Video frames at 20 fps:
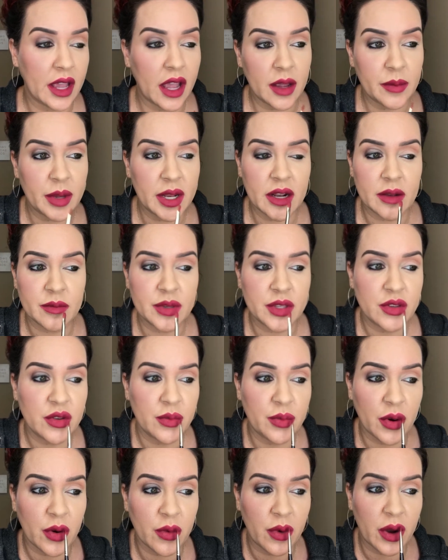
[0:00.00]
I mean, I'm
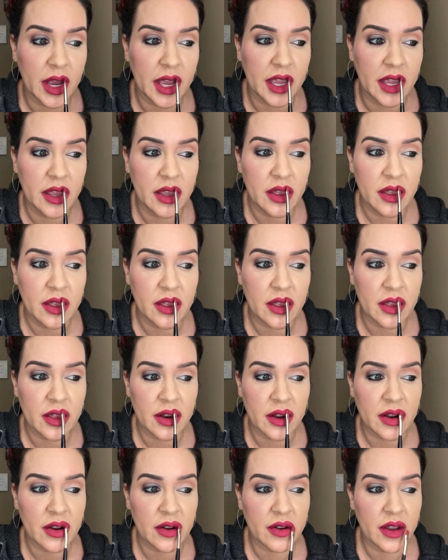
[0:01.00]
super white and
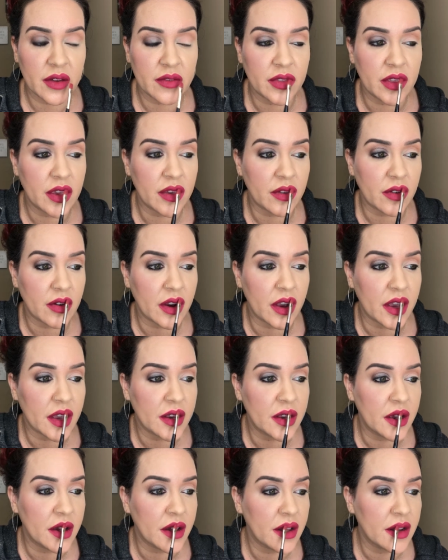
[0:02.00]
I don't have the other eye
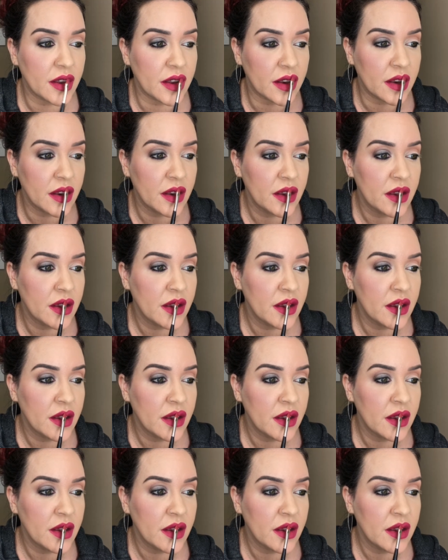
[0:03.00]
done and